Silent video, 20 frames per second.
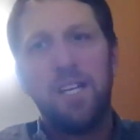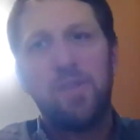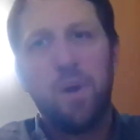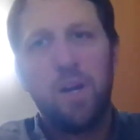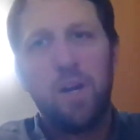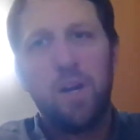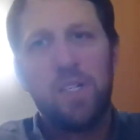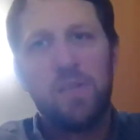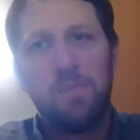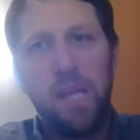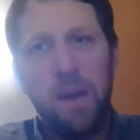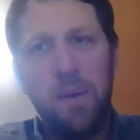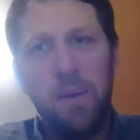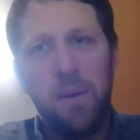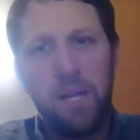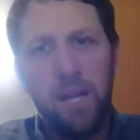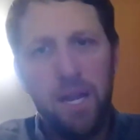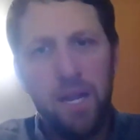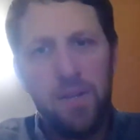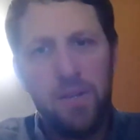each person be
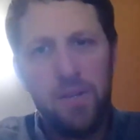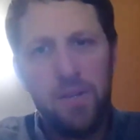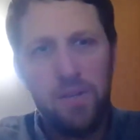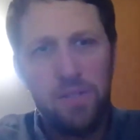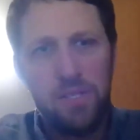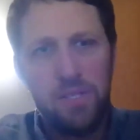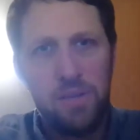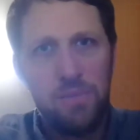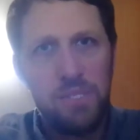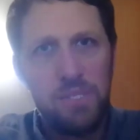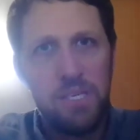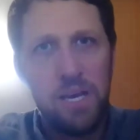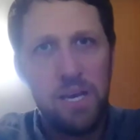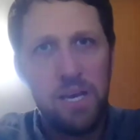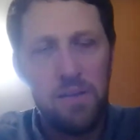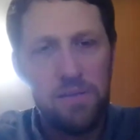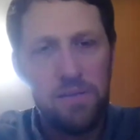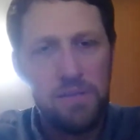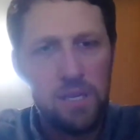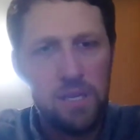able to introduce
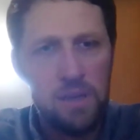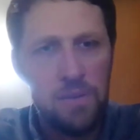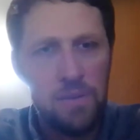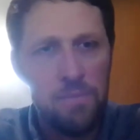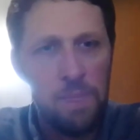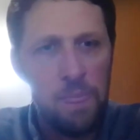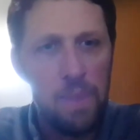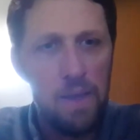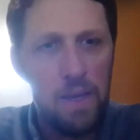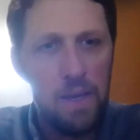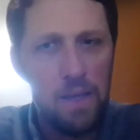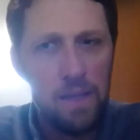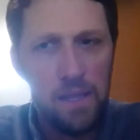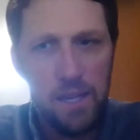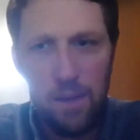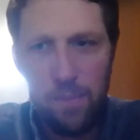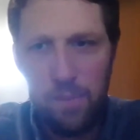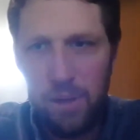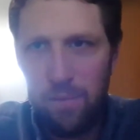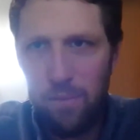themselves a
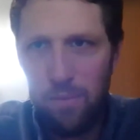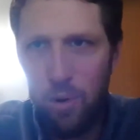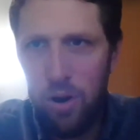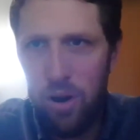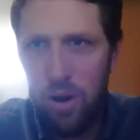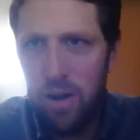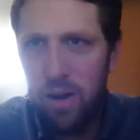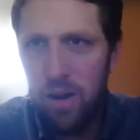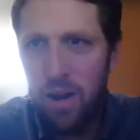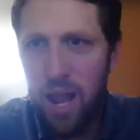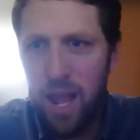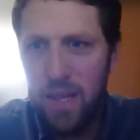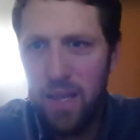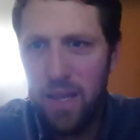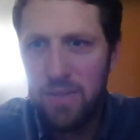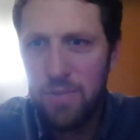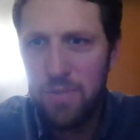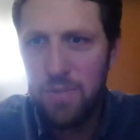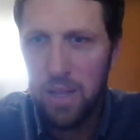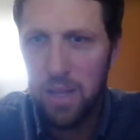little bit more,
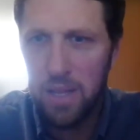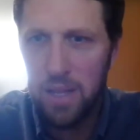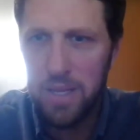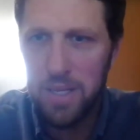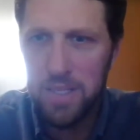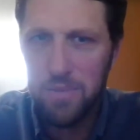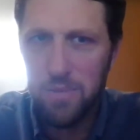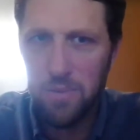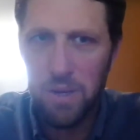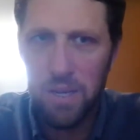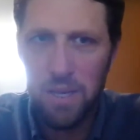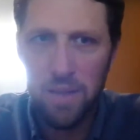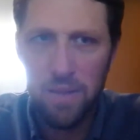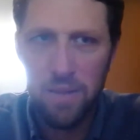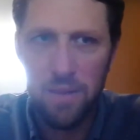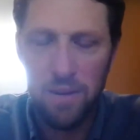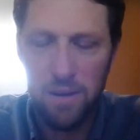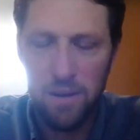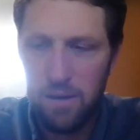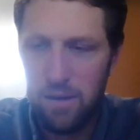as well as with
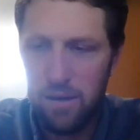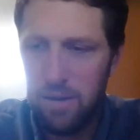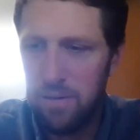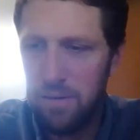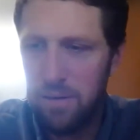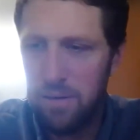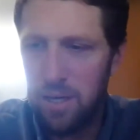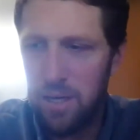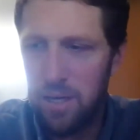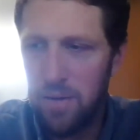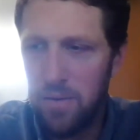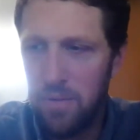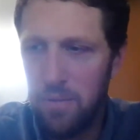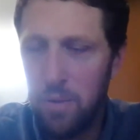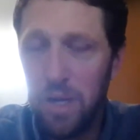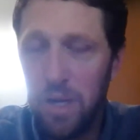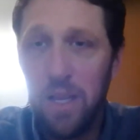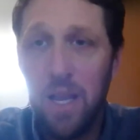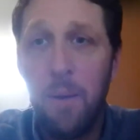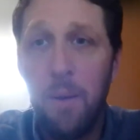their
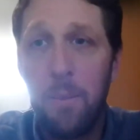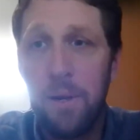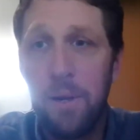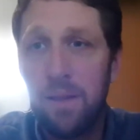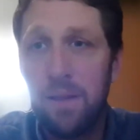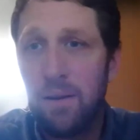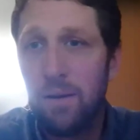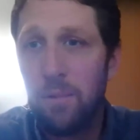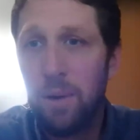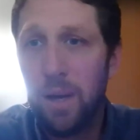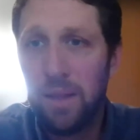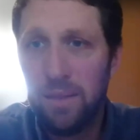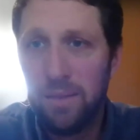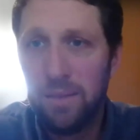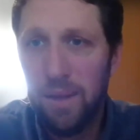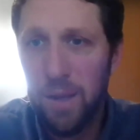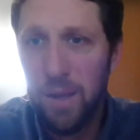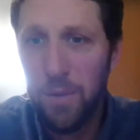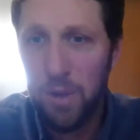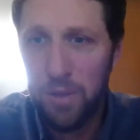what company they're with
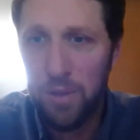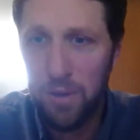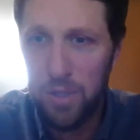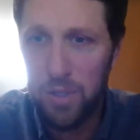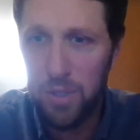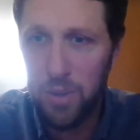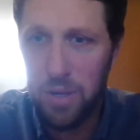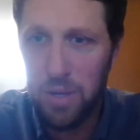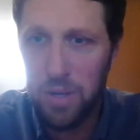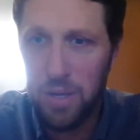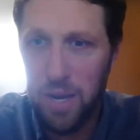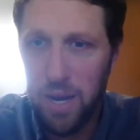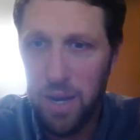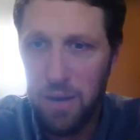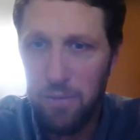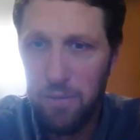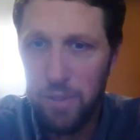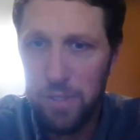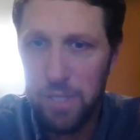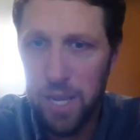and what they're doing in
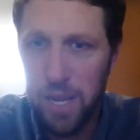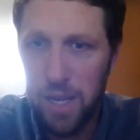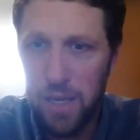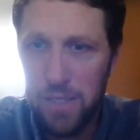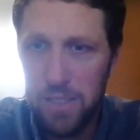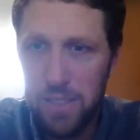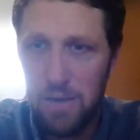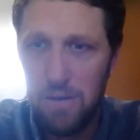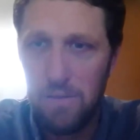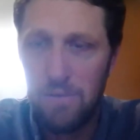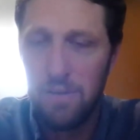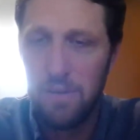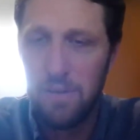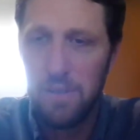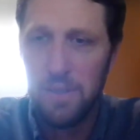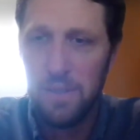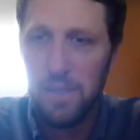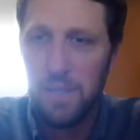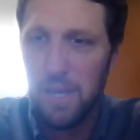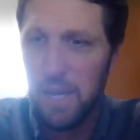agrivoltaics. So
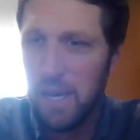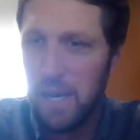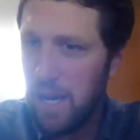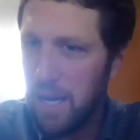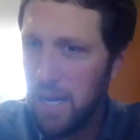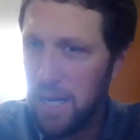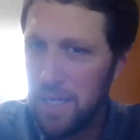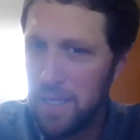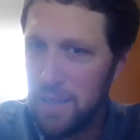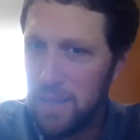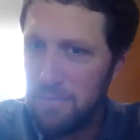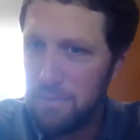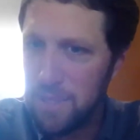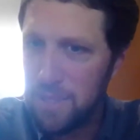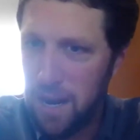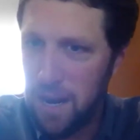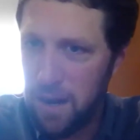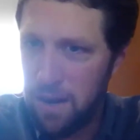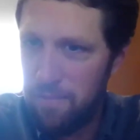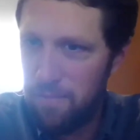
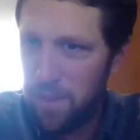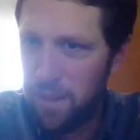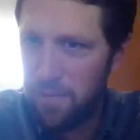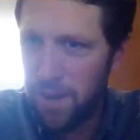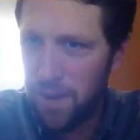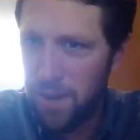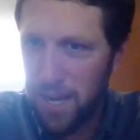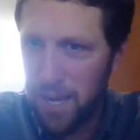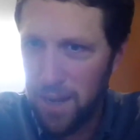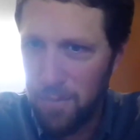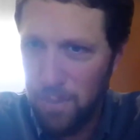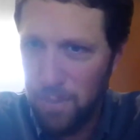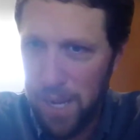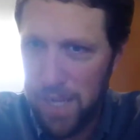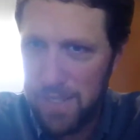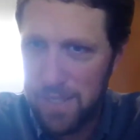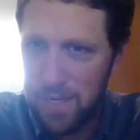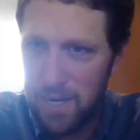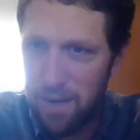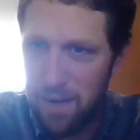Sarah, if I can
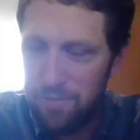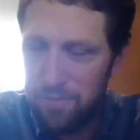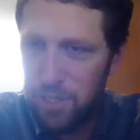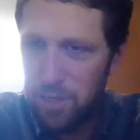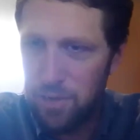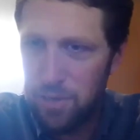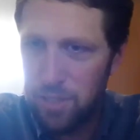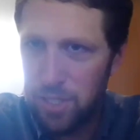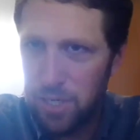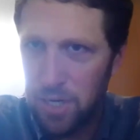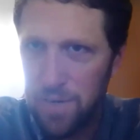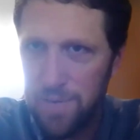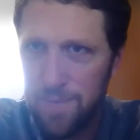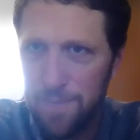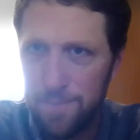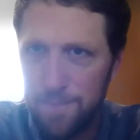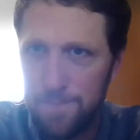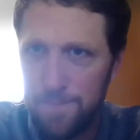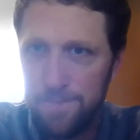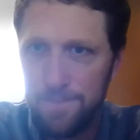pass it off to you to start.
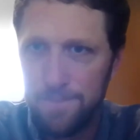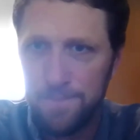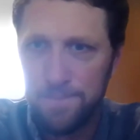